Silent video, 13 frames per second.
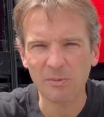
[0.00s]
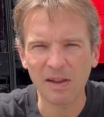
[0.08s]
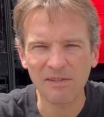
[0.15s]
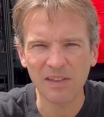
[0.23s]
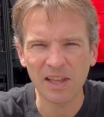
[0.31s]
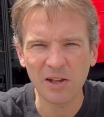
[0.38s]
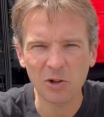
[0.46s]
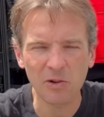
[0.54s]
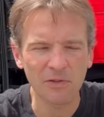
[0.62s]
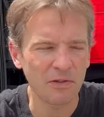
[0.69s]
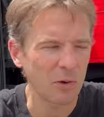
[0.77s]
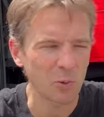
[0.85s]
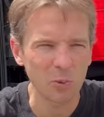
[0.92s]
my vehicle
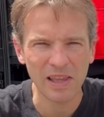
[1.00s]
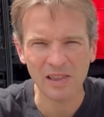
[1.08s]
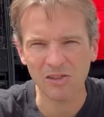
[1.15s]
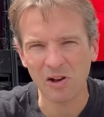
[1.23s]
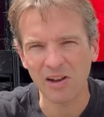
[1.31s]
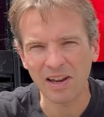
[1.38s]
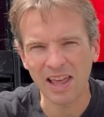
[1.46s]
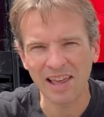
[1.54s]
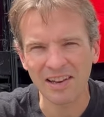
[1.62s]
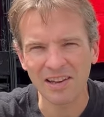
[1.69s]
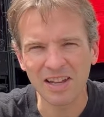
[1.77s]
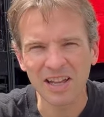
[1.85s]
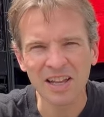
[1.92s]
for weeks on
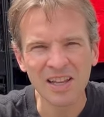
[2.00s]
end,